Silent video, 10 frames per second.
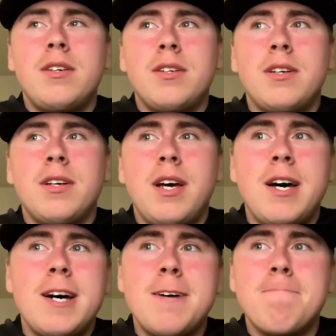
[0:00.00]

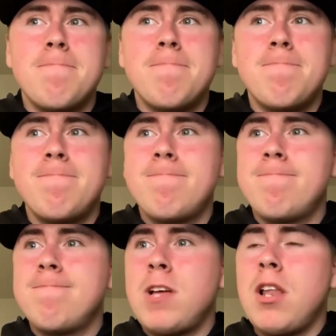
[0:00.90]
um,
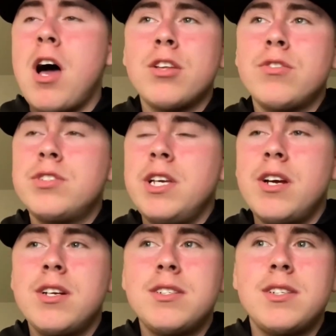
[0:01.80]
along those
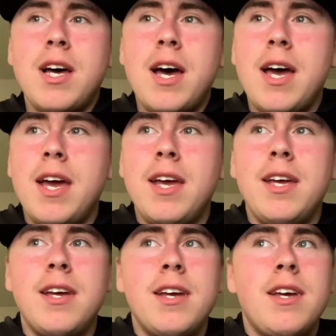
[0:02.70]
years,
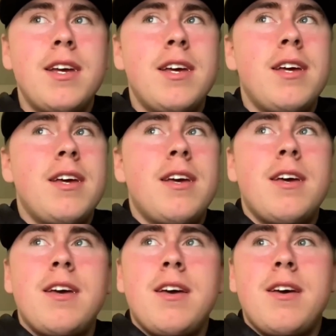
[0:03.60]
I
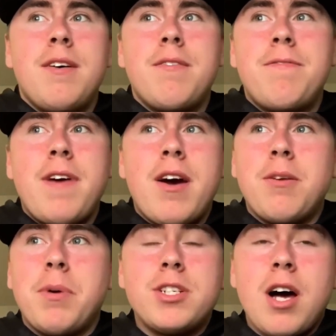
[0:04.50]
found a
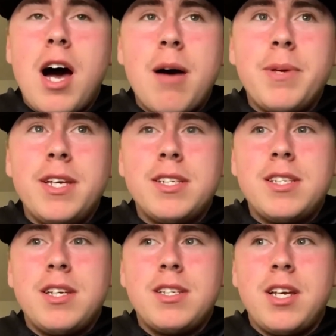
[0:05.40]
bunch of hobbies
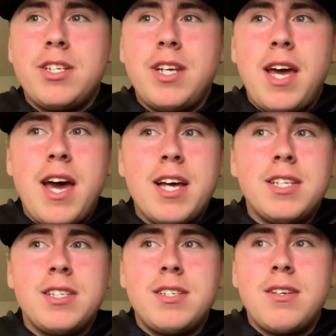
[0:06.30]
such
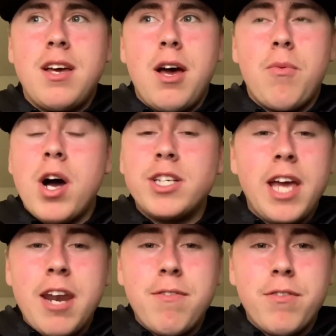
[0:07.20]
as uh, watching
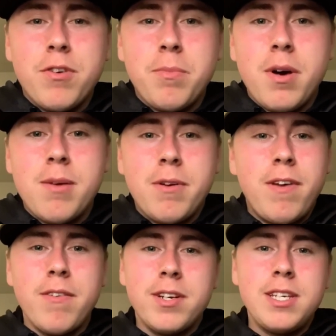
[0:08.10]
NFL football. My
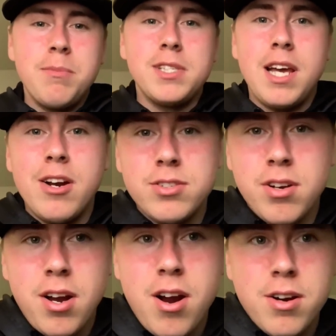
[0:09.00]
favorite team is the Arizona
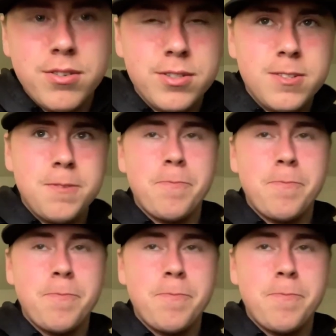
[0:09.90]
Cardinals.